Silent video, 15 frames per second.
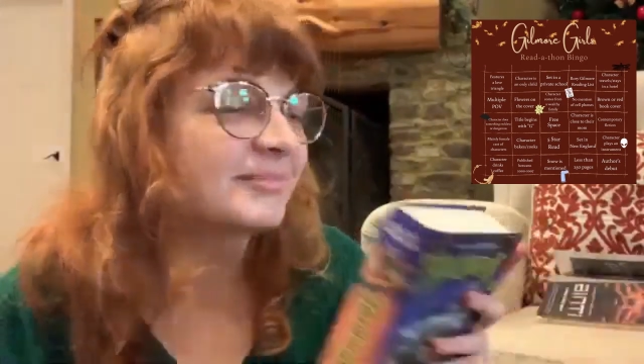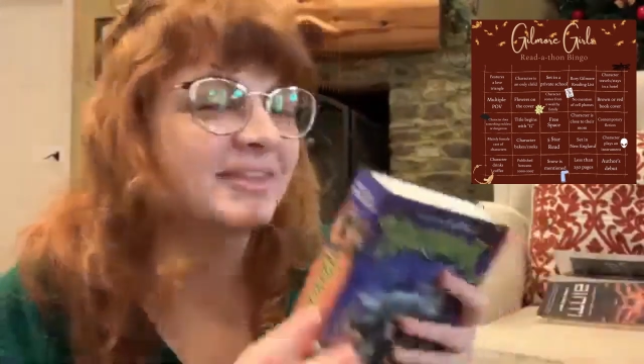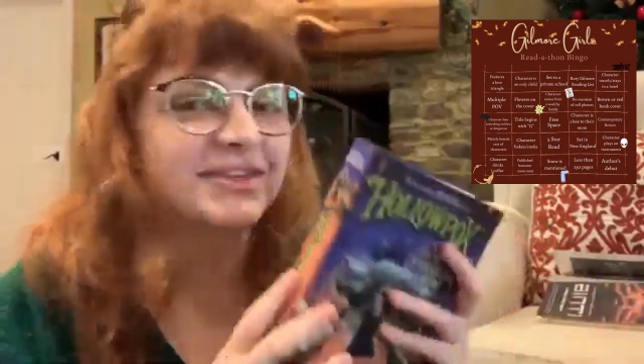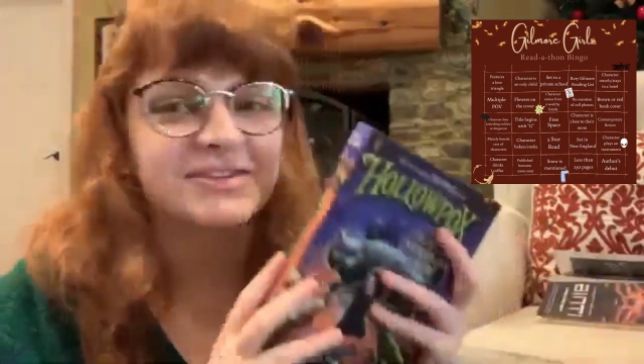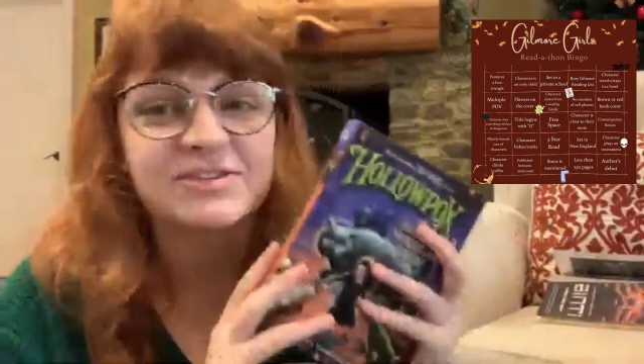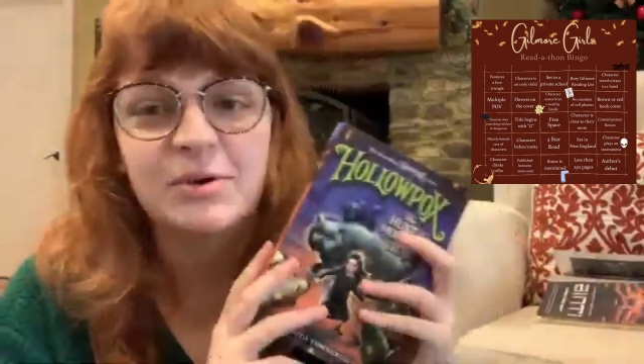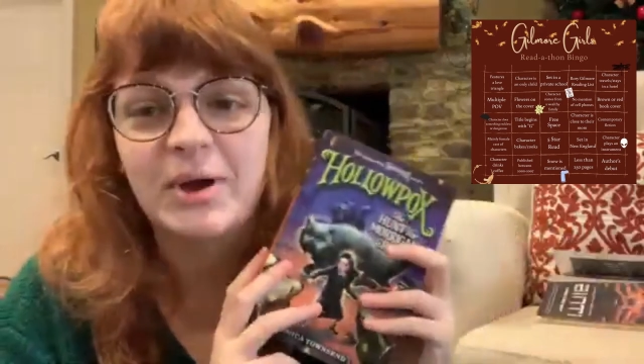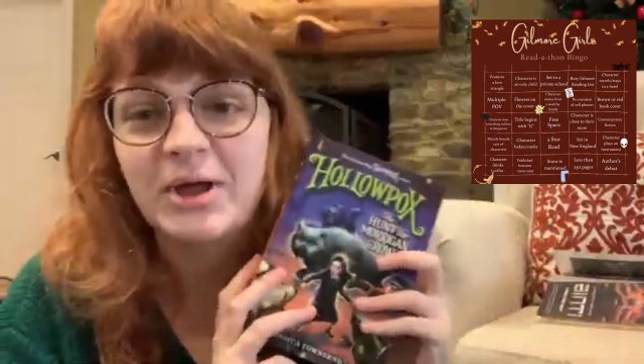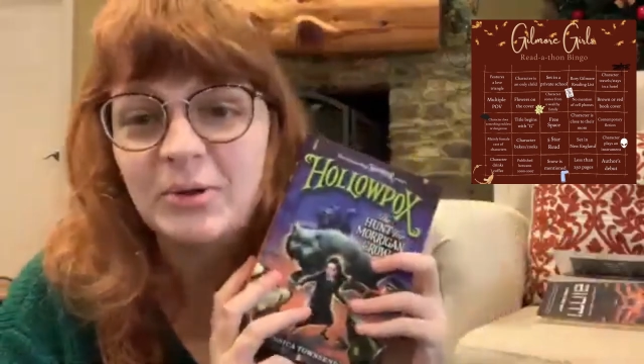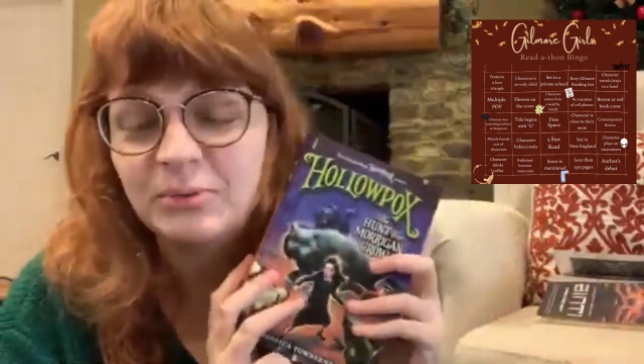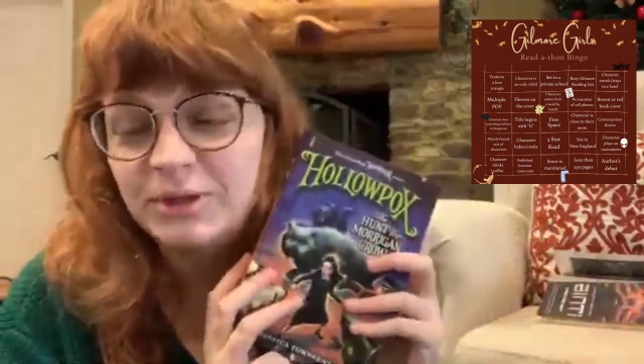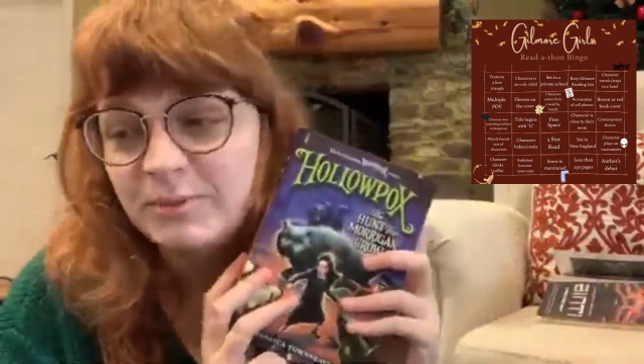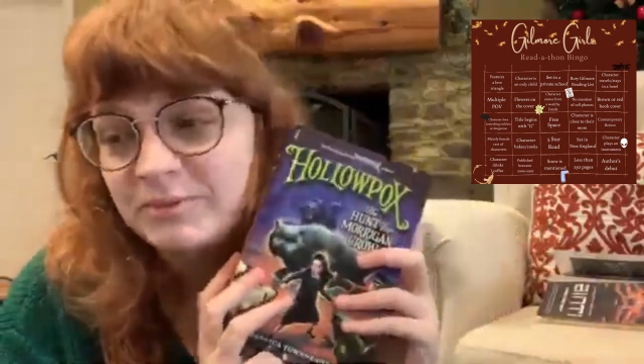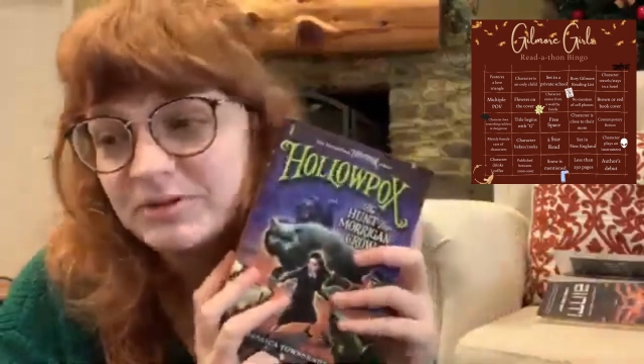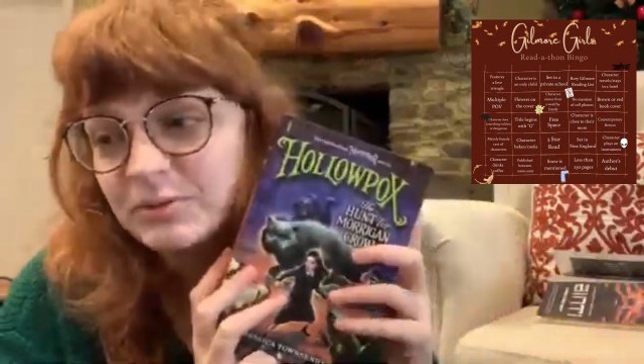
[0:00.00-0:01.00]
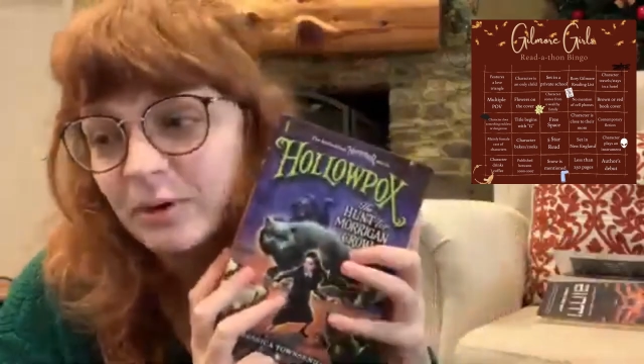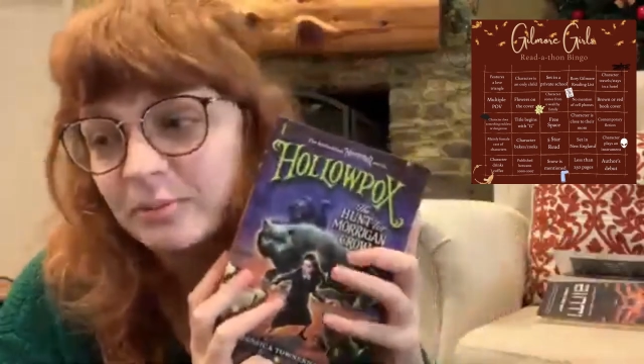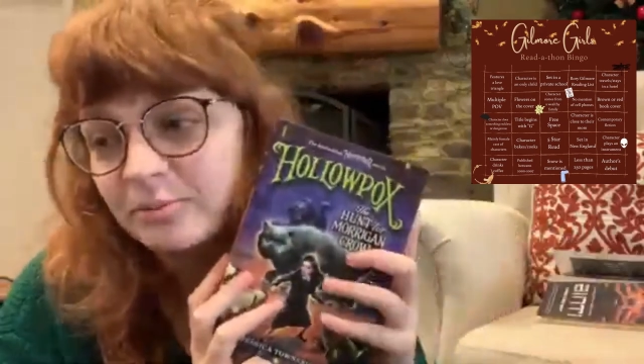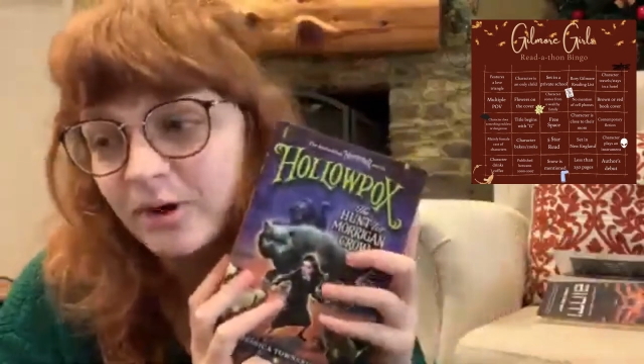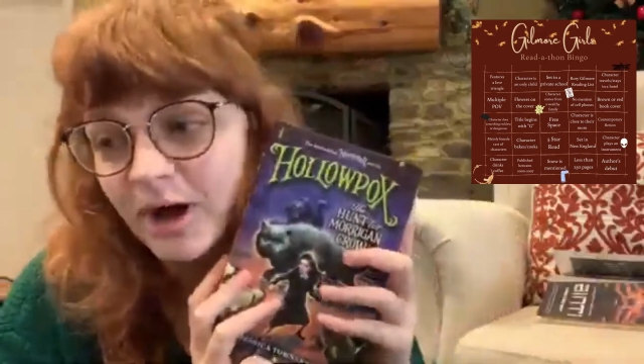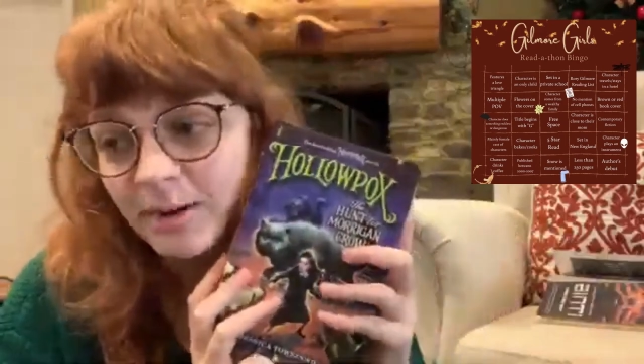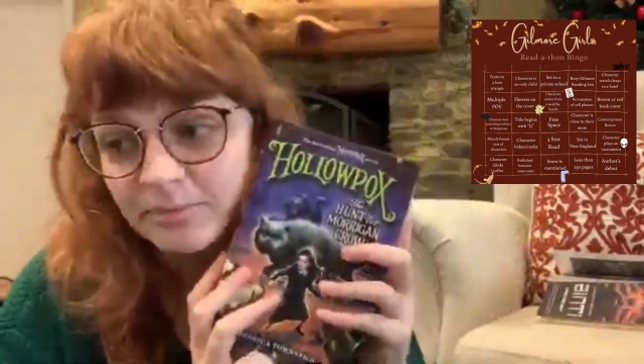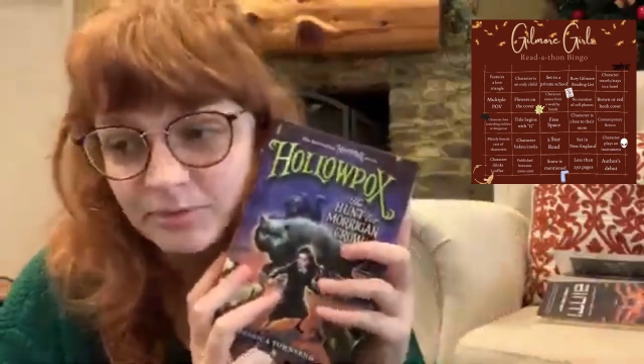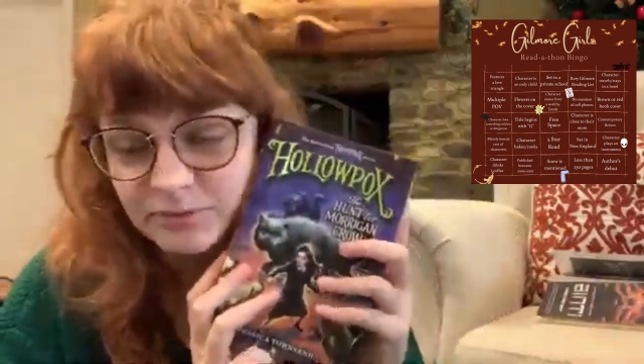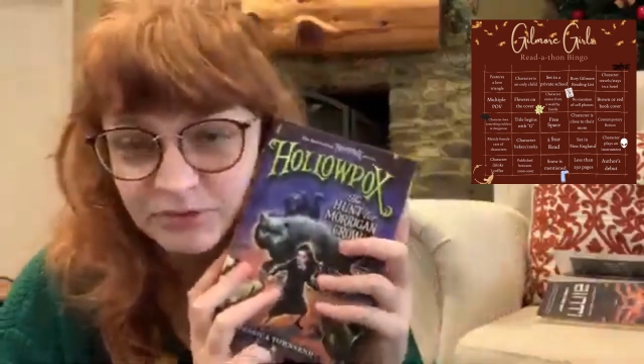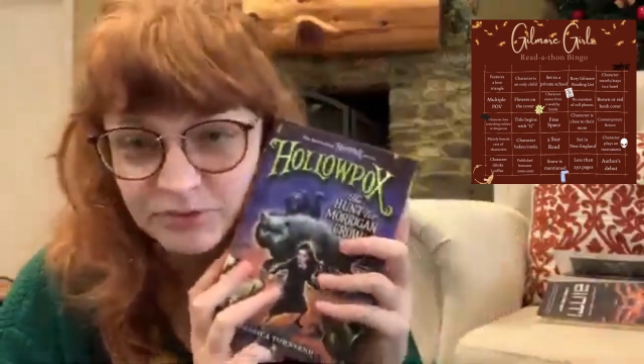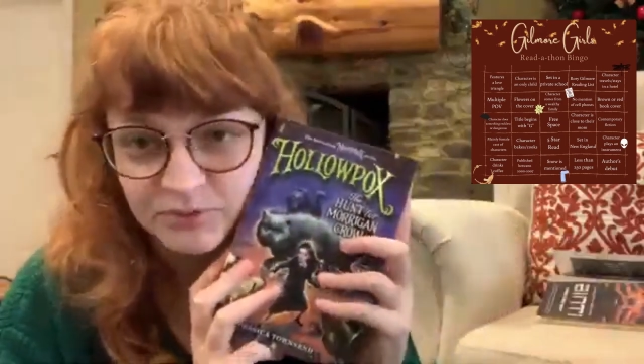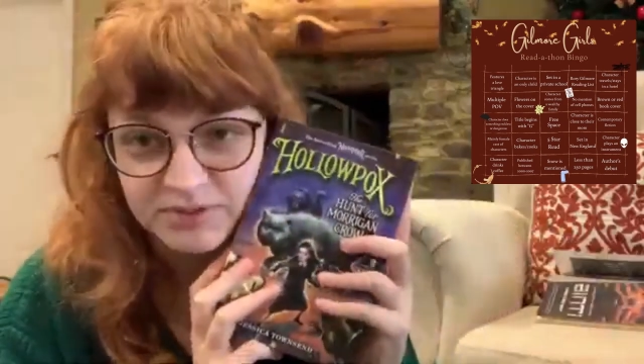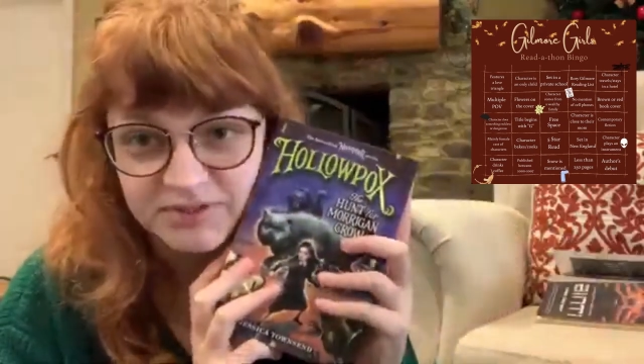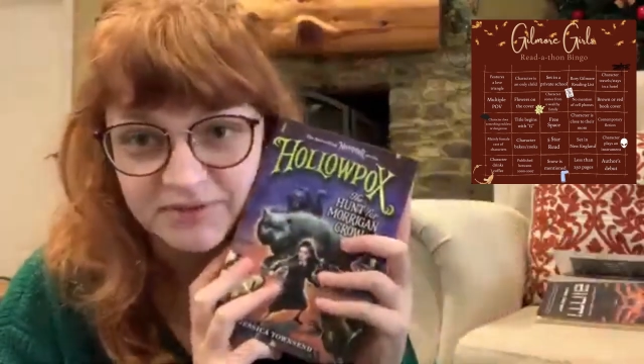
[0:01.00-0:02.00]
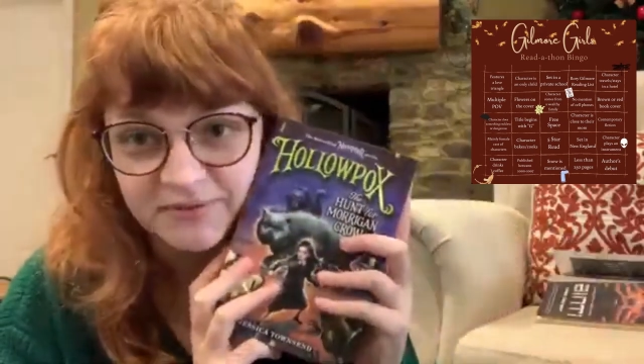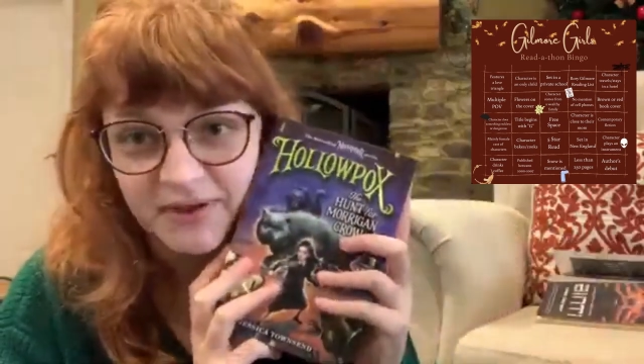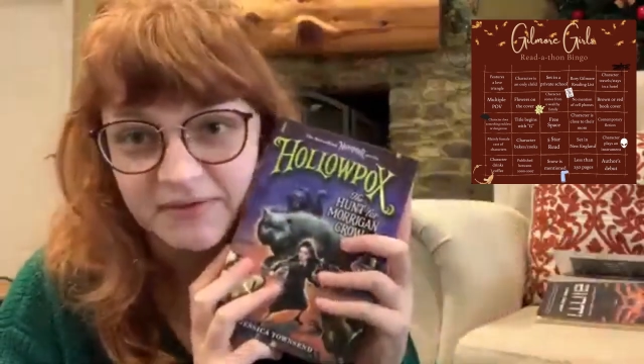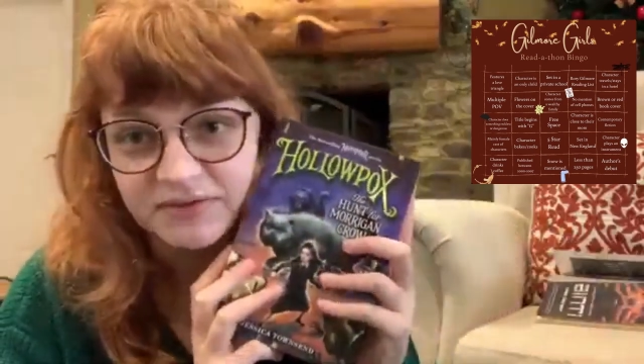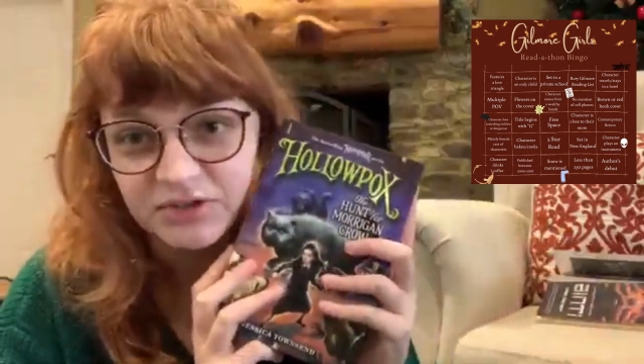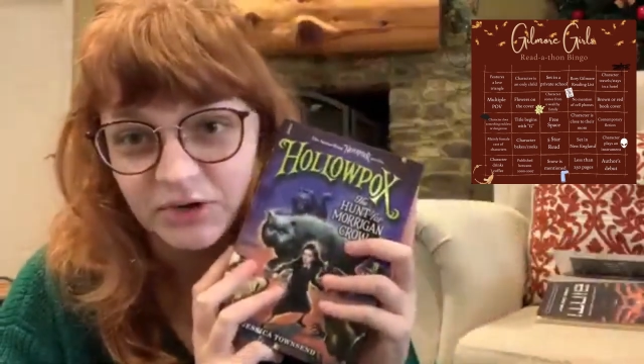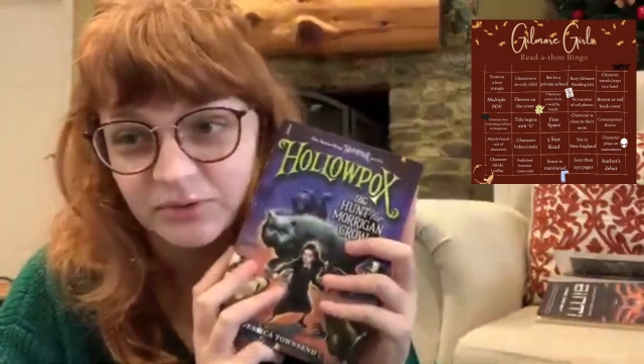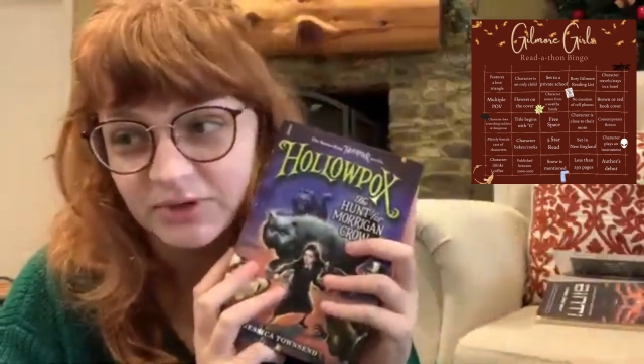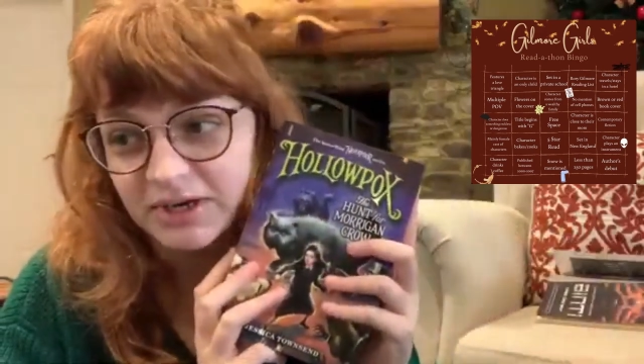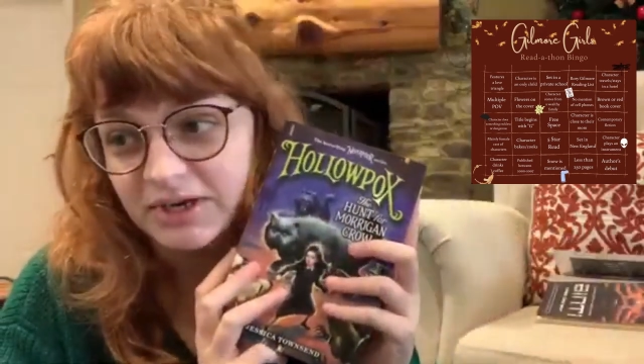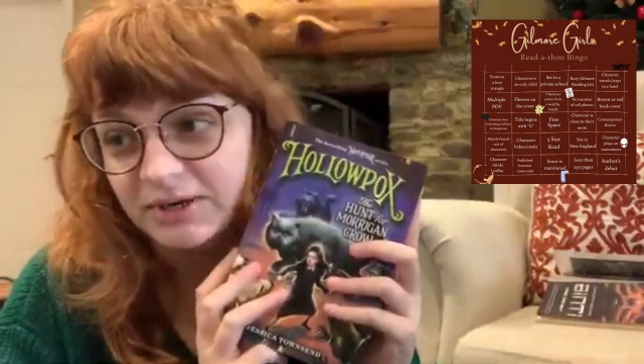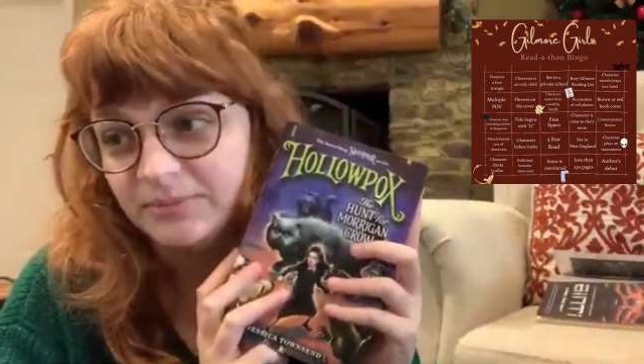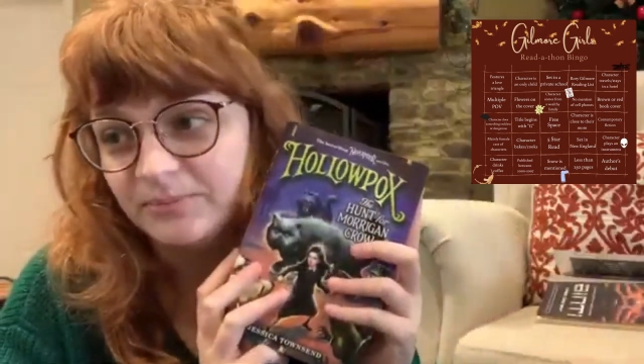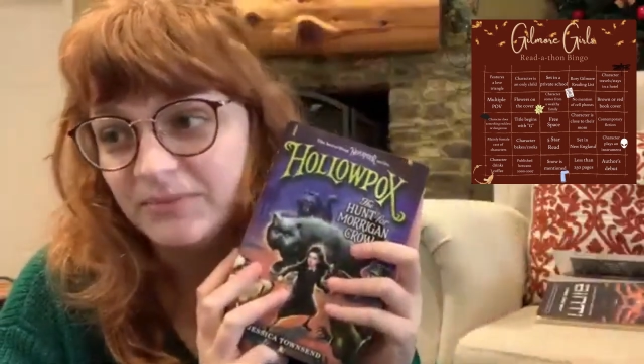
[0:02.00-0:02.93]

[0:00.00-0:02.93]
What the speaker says: So I only missed one prompt, which was the 5-star read.